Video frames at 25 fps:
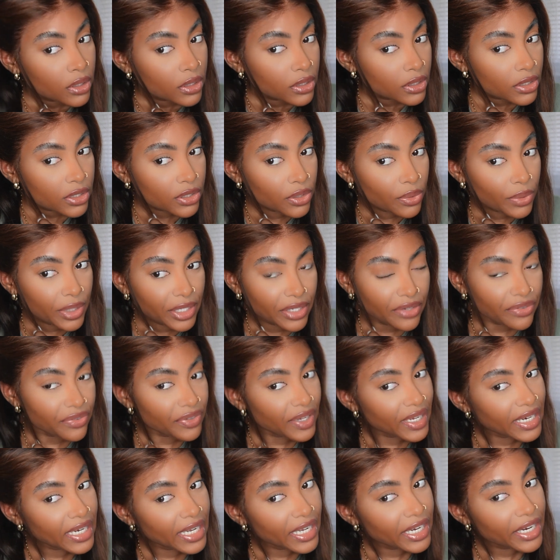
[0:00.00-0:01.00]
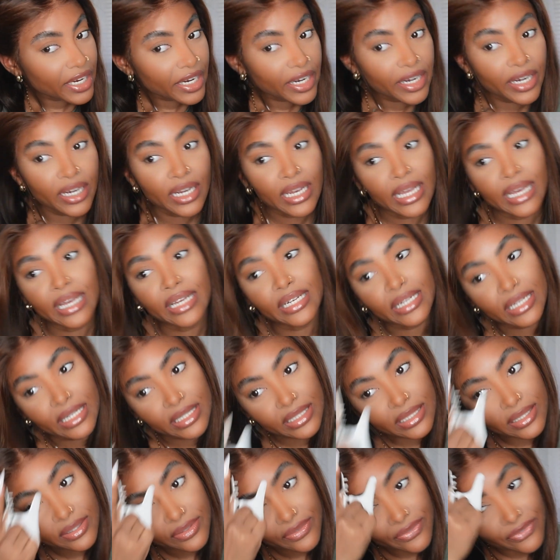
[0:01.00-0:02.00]
So when you find that your hairline
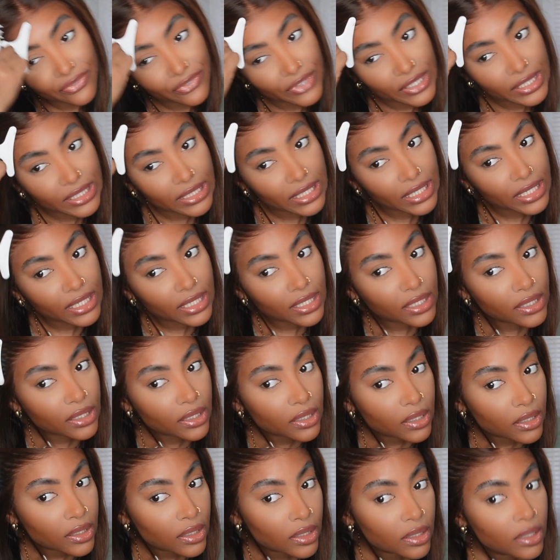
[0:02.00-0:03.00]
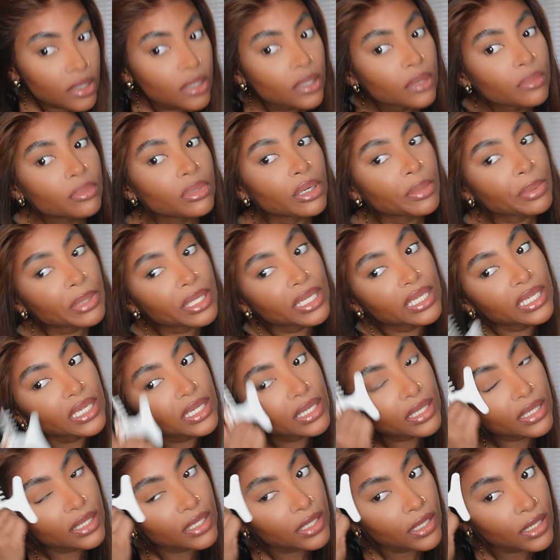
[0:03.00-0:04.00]
isn't fitting properly,